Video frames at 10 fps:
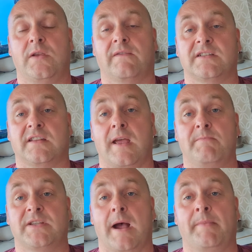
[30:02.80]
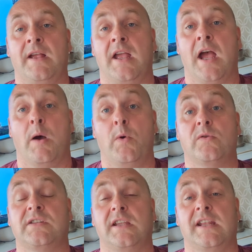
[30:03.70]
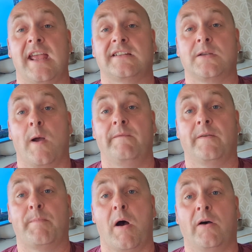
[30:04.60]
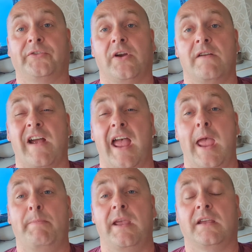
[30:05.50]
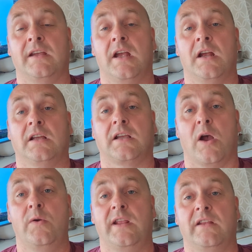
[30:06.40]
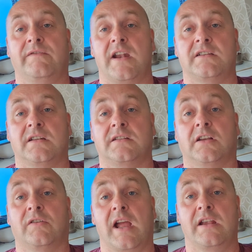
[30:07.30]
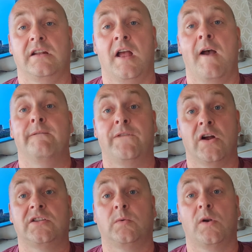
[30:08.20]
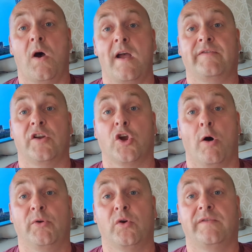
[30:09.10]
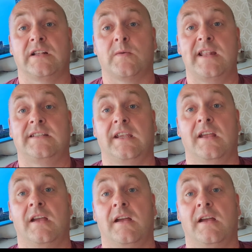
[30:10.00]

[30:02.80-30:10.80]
give us a thumbs up, and we'll see you next time for part 3 of our epic coding adventure to create virtual life on a Commodore VIC 20.